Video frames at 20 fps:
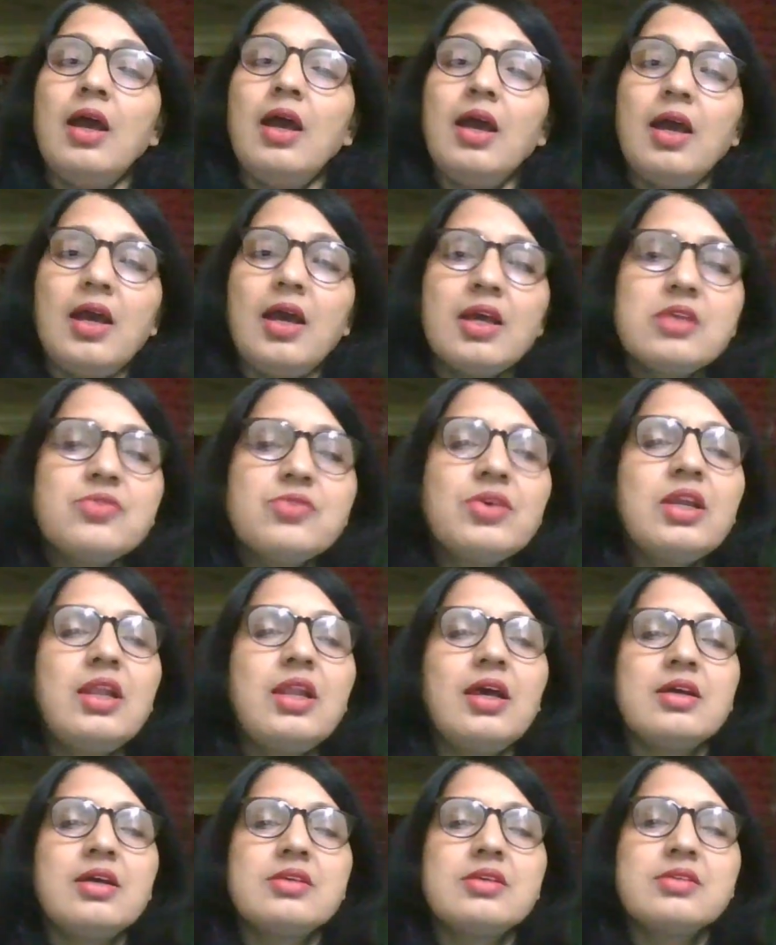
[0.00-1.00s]
as well
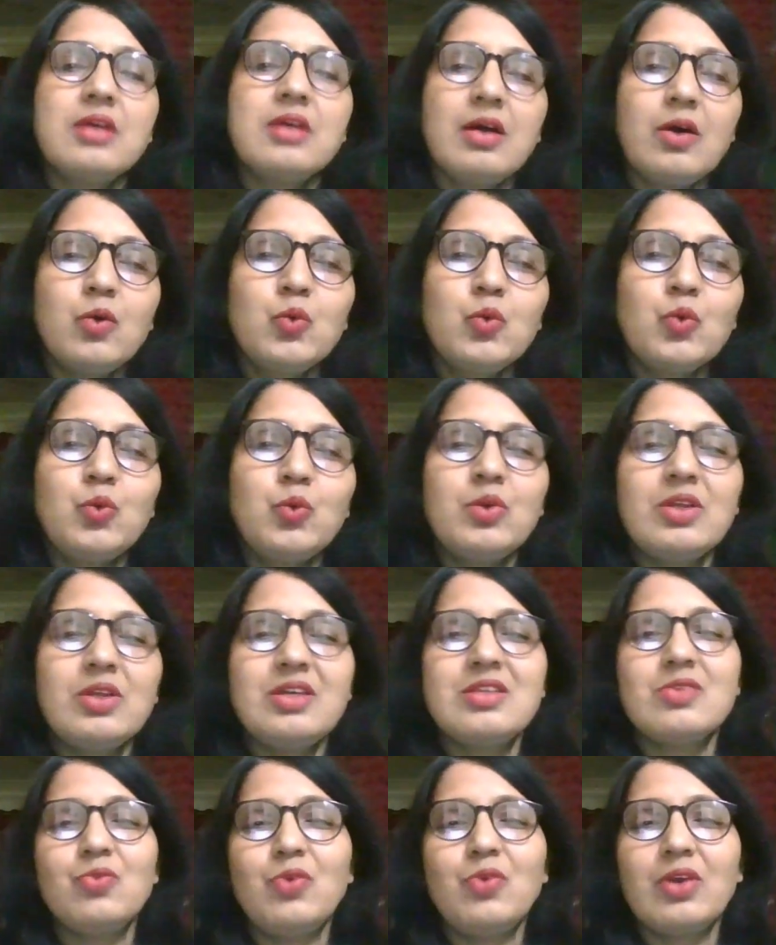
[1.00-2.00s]
as how to
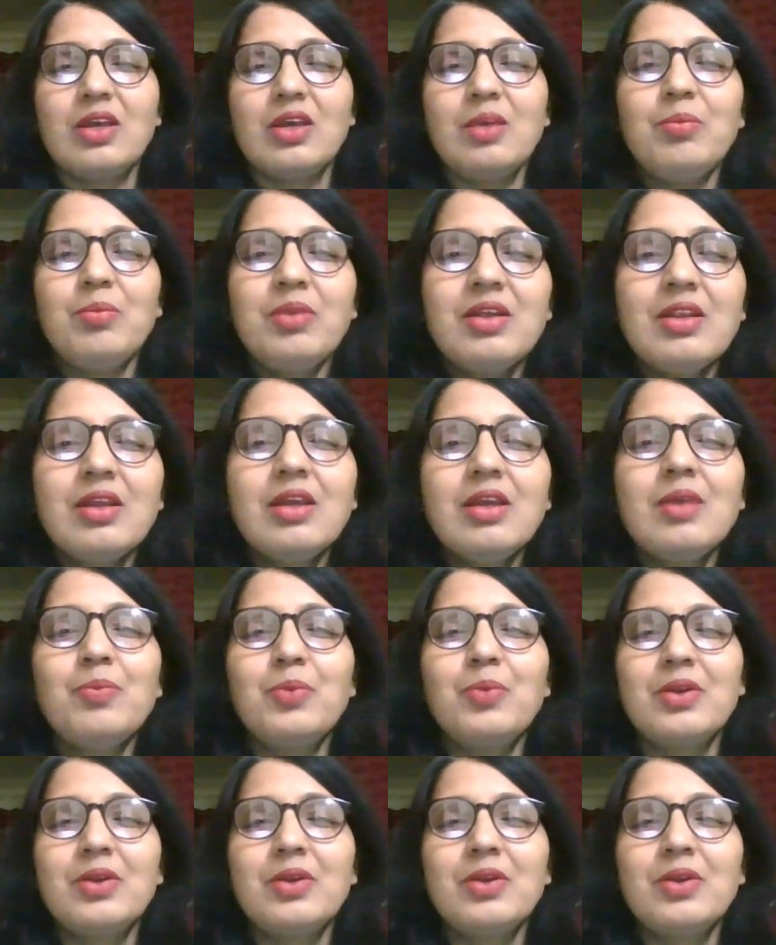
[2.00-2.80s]
teach vocabulary,